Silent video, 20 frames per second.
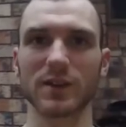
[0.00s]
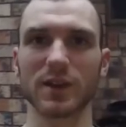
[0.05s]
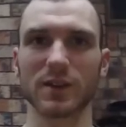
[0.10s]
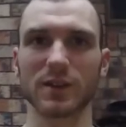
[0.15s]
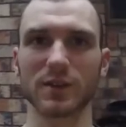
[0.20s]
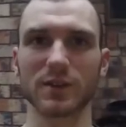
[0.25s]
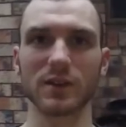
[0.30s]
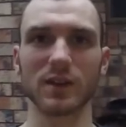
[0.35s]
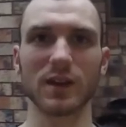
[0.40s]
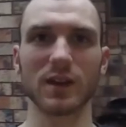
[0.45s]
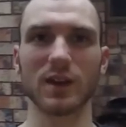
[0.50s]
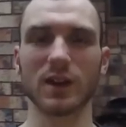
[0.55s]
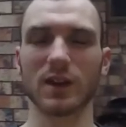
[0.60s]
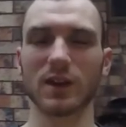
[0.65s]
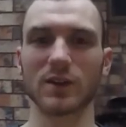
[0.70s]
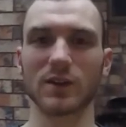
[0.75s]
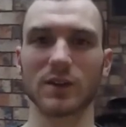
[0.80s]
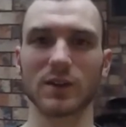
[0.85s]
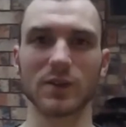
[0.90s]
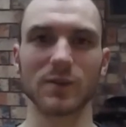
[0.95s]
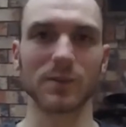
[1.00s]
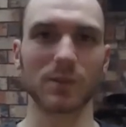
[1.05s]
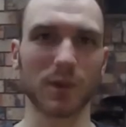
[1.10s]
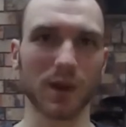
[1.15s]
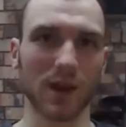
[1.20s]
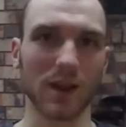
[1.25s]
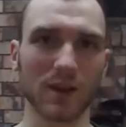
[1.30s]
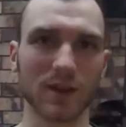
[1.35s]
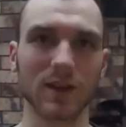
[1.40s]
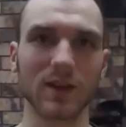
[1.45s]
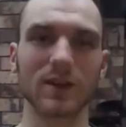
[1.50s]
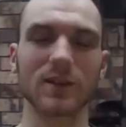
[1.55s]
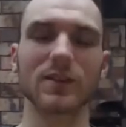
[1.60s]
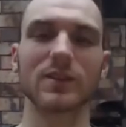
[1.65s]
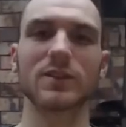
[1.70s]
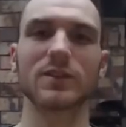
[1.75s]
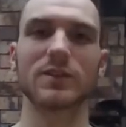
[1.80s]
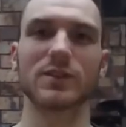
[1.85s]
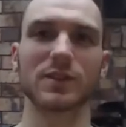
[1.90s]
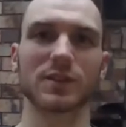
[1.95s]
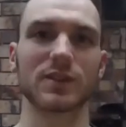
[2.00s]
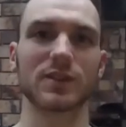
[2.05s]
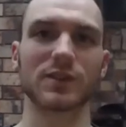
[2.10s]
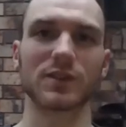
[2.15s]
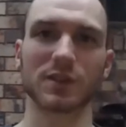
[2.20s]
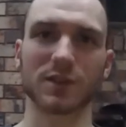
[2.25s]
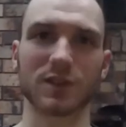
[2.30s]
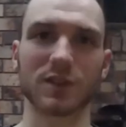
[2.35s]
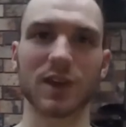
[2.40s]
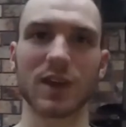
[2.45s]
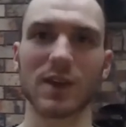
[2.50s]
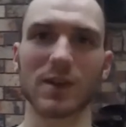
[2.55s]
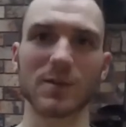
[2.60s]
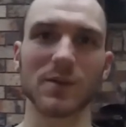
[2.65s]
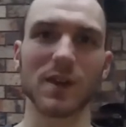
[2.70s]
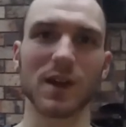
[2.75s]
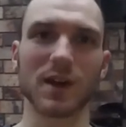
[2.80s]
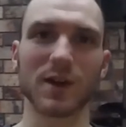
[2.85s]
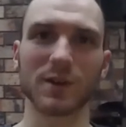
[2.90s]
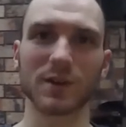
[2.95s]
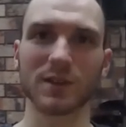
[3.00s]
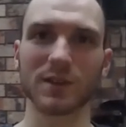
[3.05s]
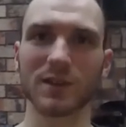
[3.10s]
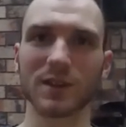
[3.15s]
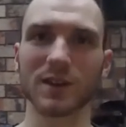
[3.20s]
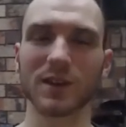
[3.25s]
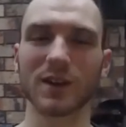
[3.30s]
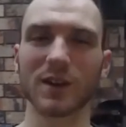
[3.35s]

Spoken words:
Don't panic, just keep going.